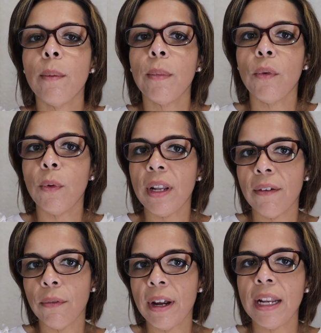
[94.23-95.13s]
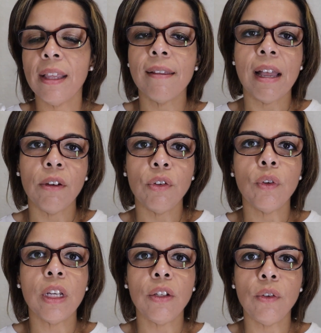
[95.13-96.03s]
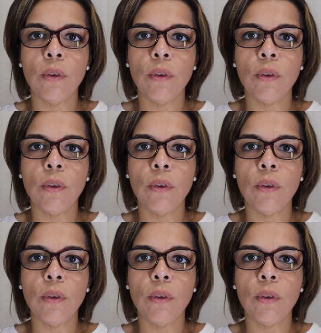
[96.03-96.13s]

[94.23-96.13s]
but what I've read is now you can